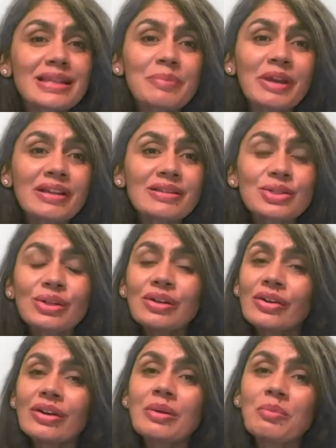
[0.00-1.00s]
I began to
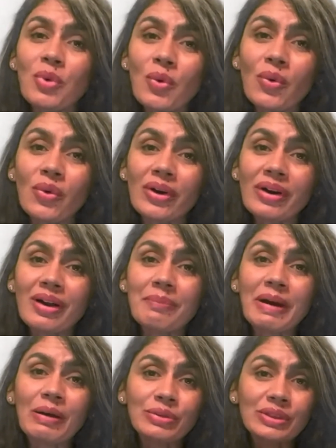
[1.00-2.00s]
learn more
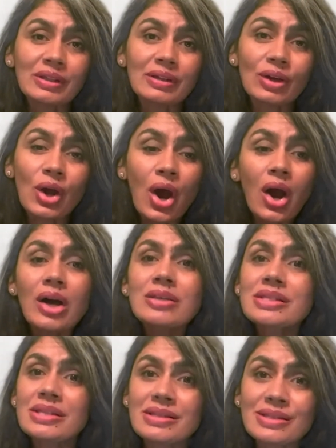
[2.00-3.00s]
about the
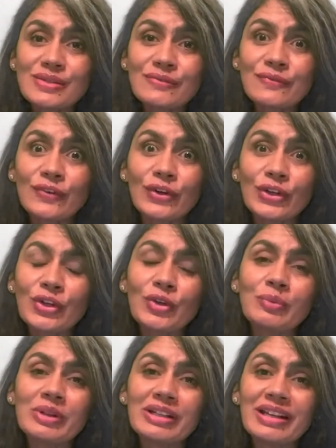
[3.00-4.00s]
causes for
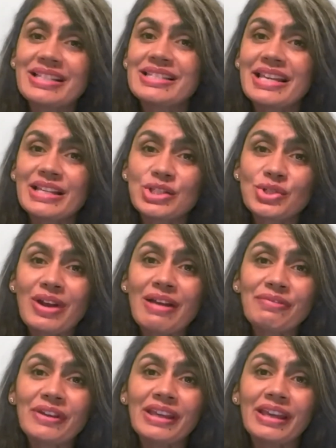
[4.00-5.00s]
human and sex
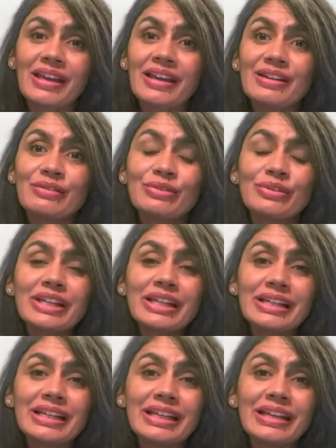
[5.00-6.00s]
trafficking and
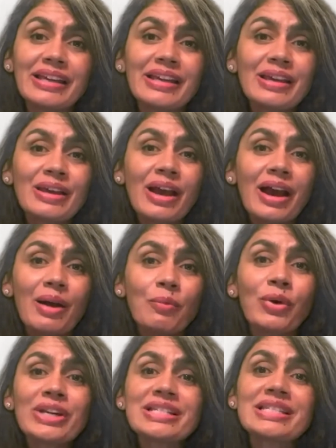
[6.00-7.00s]
really
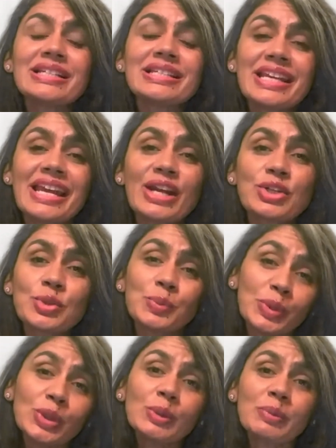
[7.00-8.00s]
what does it take to
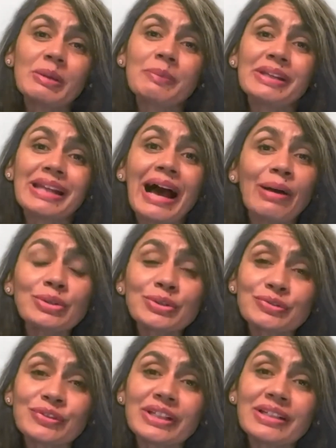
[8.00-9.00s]
pull people out
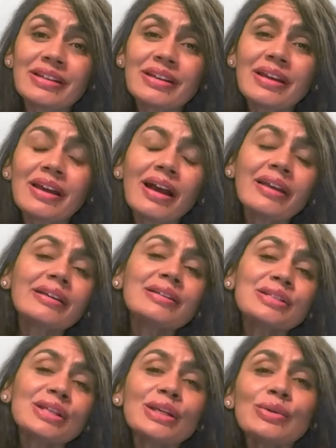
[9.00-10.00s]
of it, I
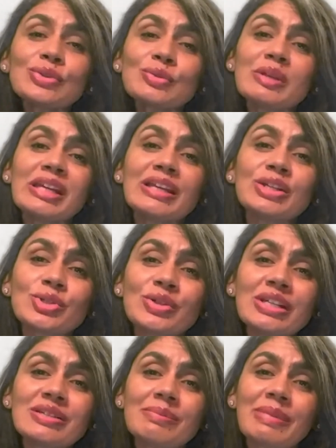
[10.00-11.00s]
continue to be
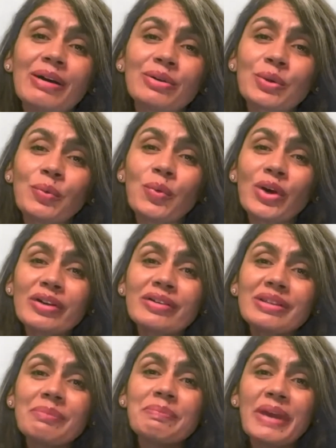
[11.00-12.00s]
intrigued about what are
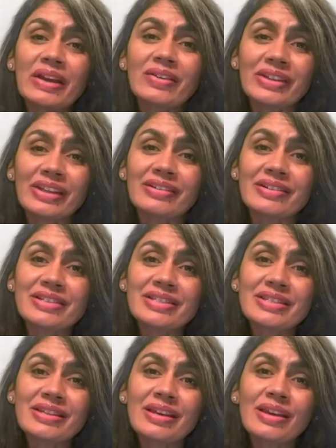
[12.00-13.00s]
the barriers